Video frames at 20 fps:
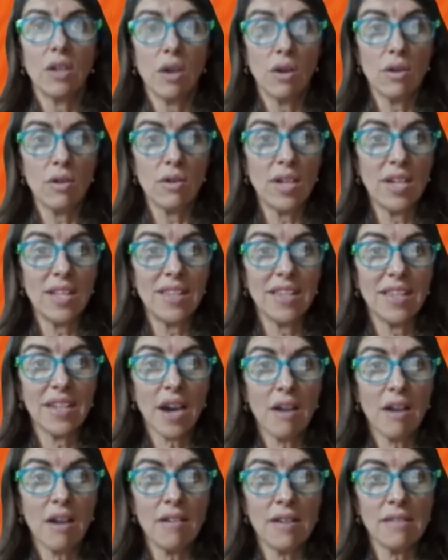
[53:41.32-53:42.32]
So in the
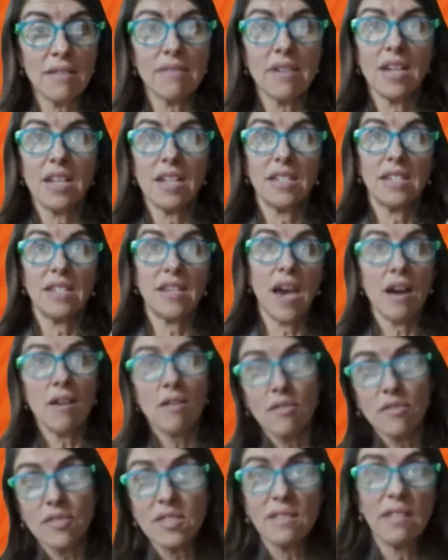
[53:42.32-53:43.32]
current
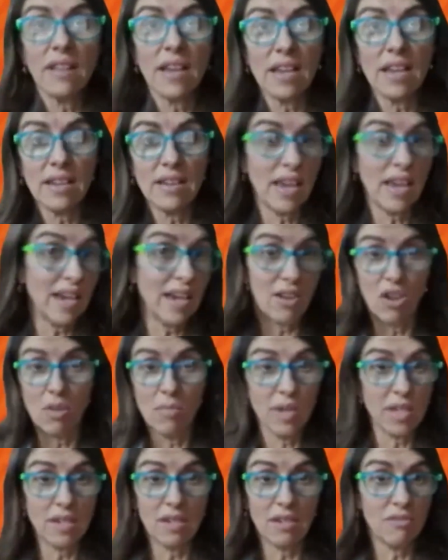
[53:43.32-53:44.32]
tariffs-led
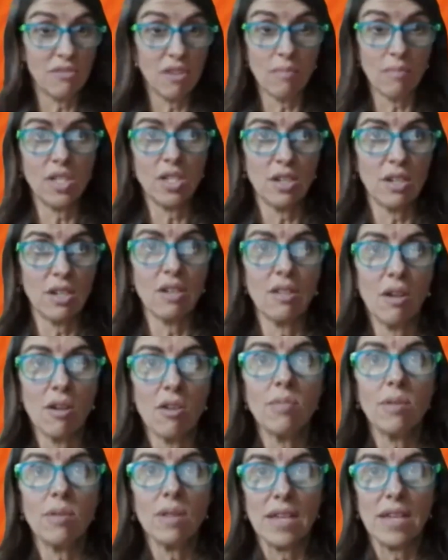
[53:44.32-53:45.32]
economic disruption
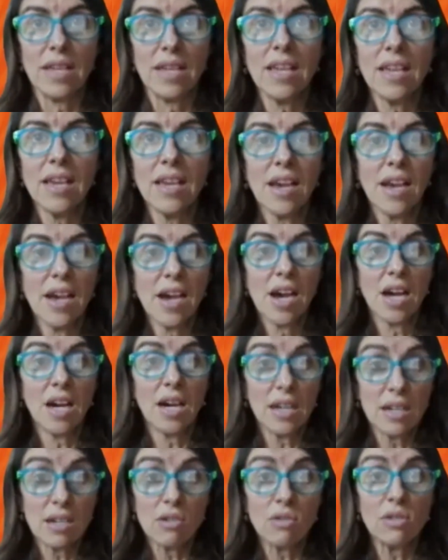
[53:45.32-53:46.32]
globally,
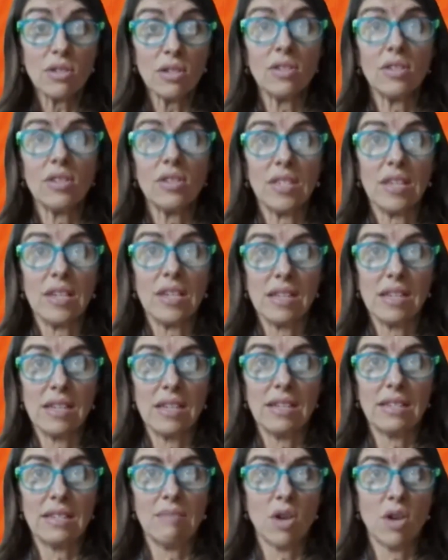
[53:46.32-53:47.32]
I also see that
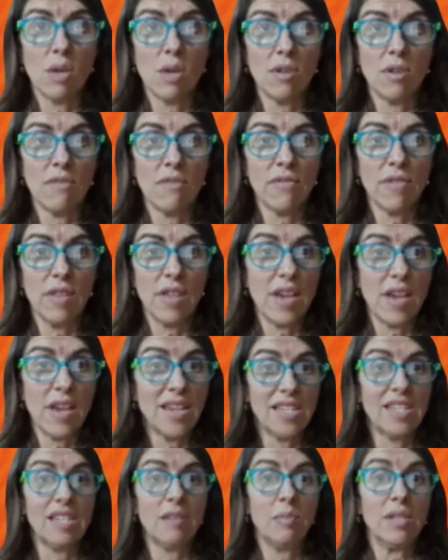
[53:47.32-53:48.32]
it's a moment for the
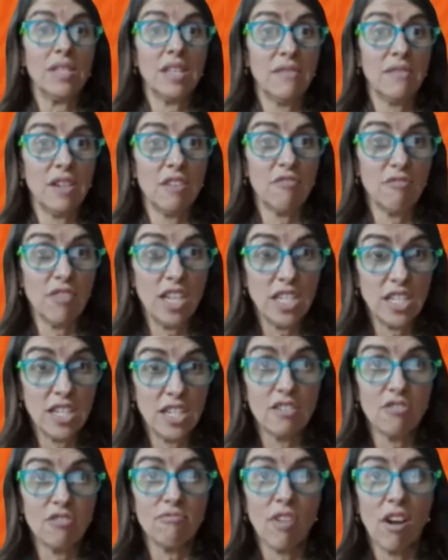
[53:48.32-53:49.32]
Asia Pacific
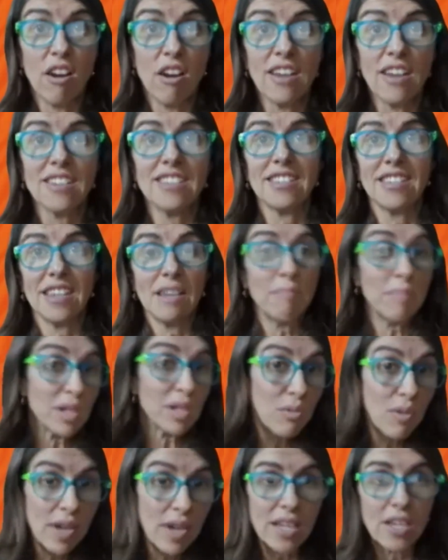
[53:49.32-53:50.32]
region to rise in
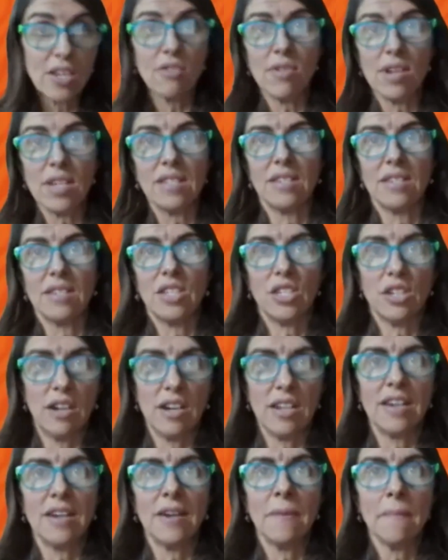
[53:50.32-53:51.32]
between US and
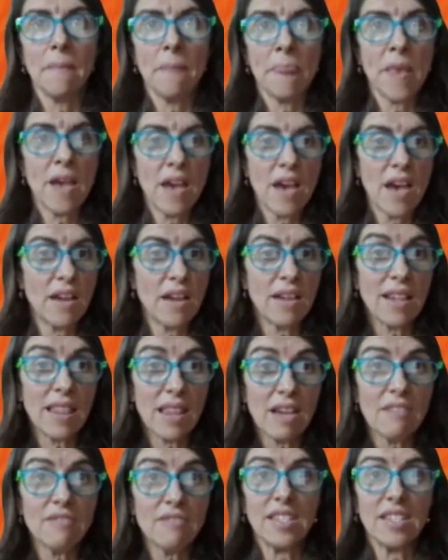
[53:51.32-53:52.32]
China. And I'd
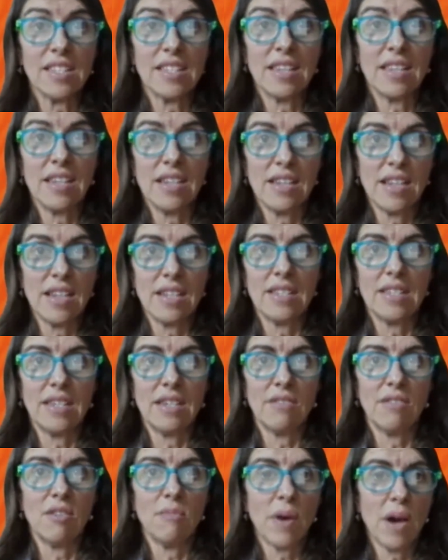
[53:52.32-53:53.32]
love to see net
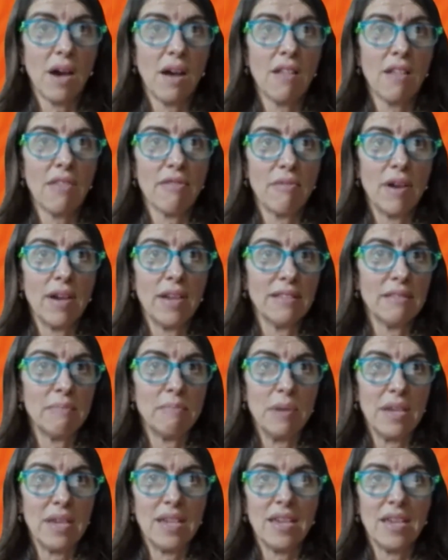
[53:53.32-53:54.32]
zero pathways
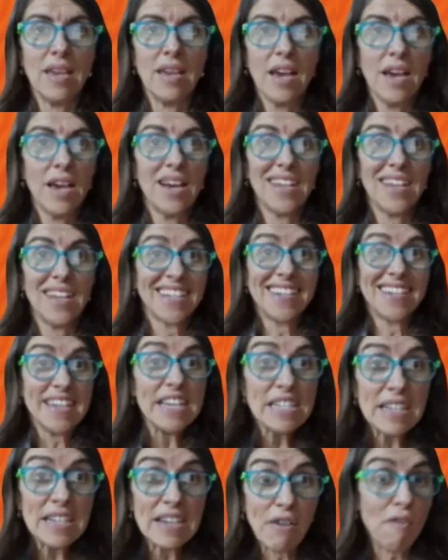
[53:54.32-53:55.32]
be a
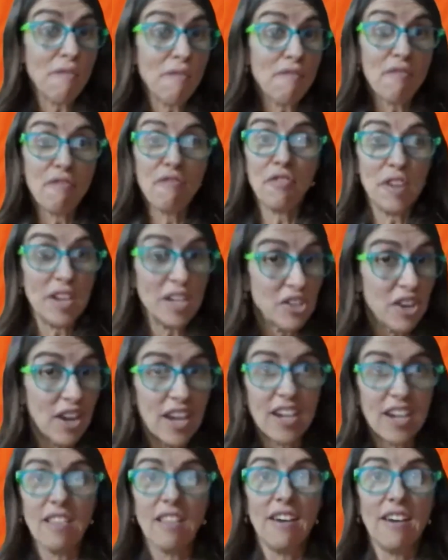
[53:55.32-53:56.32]
condition of free
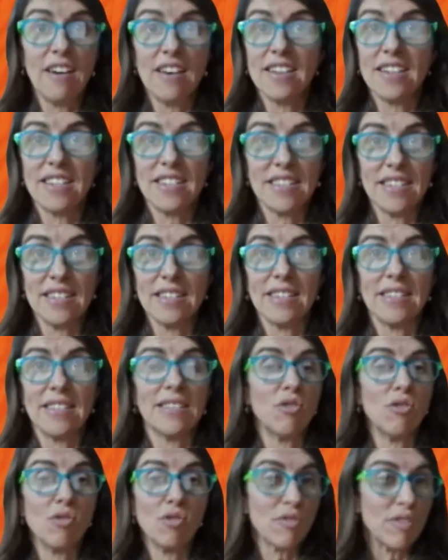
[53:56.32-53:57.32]
trade
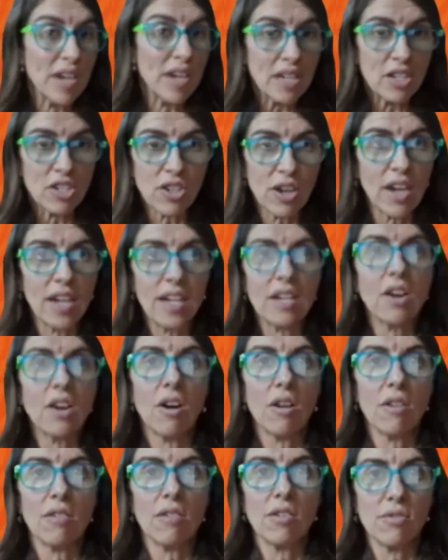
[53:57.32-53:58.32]
alliances or green trade
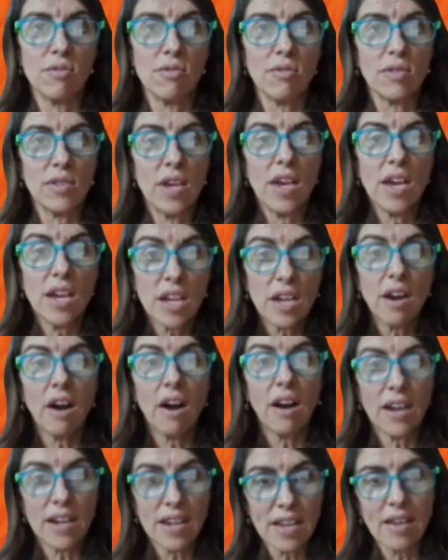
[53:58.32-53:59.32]
corridors,
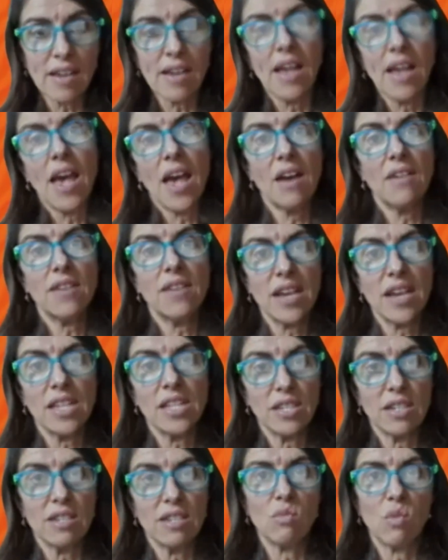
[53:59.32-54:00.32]
guiding how
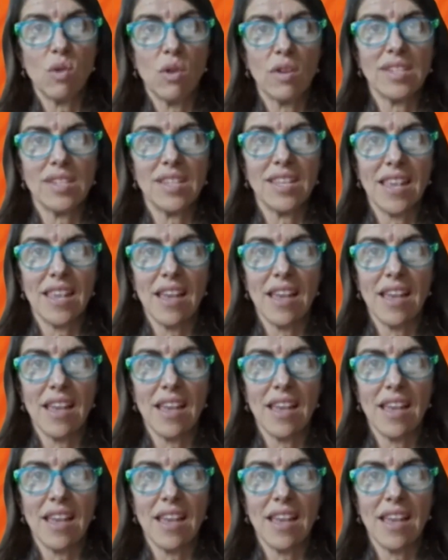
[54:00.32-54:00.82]
nations work